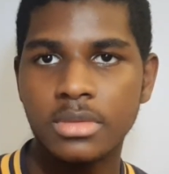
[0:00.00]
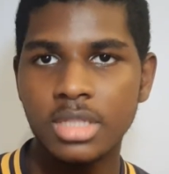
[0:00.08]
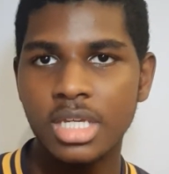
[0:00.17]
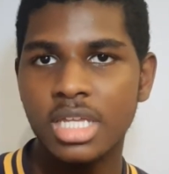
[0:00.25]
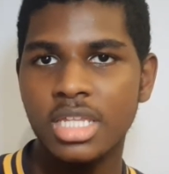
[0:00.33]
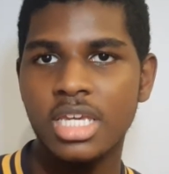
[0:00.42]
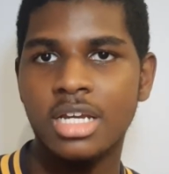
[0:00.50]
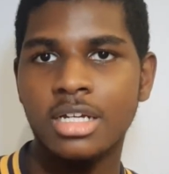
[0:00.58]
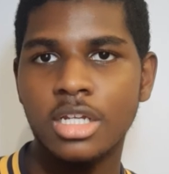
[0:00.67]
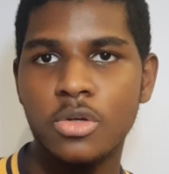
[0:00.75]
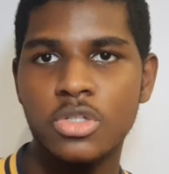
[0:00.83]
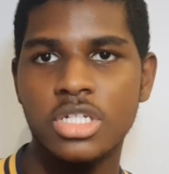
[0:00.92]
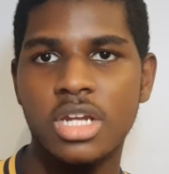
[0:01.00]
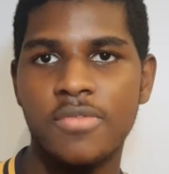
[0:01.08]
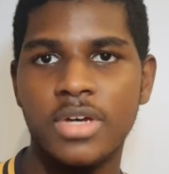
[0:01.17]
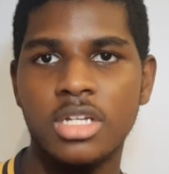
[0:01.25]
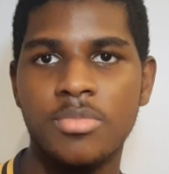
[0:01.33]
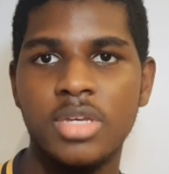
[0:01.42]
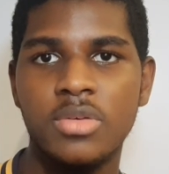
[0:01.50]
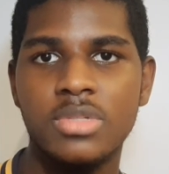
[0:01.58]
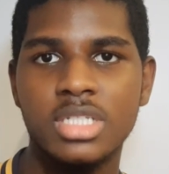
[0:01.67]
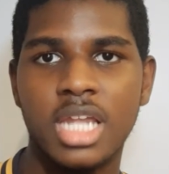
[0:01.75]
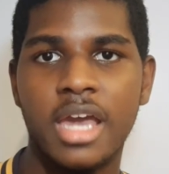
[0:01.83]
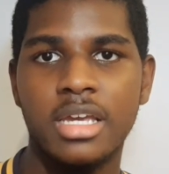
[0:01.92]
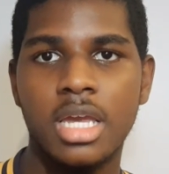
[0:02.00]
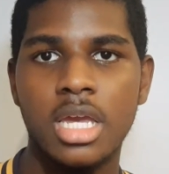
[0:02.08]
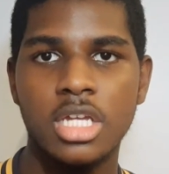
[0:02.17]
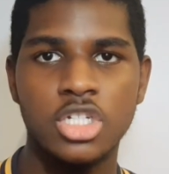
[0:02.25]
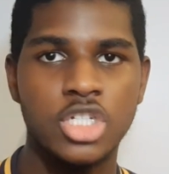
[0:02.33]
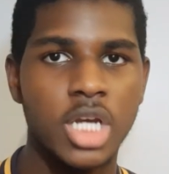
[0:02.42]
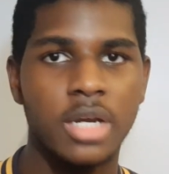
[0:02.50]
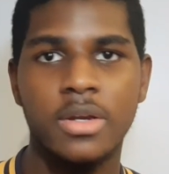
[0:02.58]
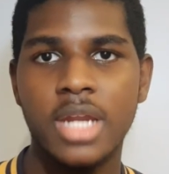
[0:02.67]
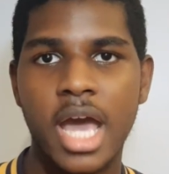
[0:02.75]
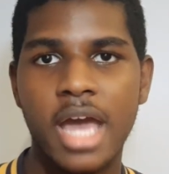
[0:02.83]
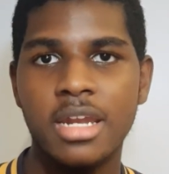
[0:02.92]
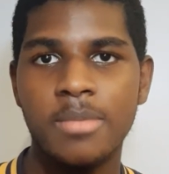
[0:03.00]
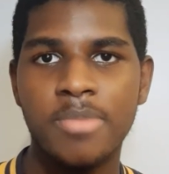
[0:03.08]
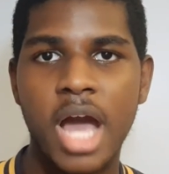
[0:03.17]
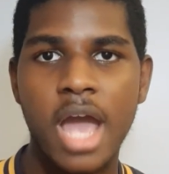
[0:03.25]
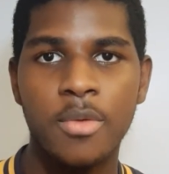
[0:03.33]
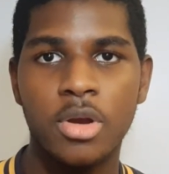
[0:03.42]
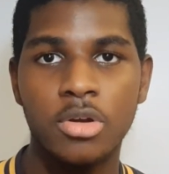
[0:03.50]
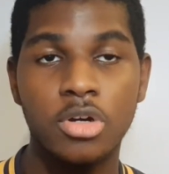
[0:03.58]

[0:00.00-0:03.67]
And the inclusion of other mutants like Juggernaut and Pyro,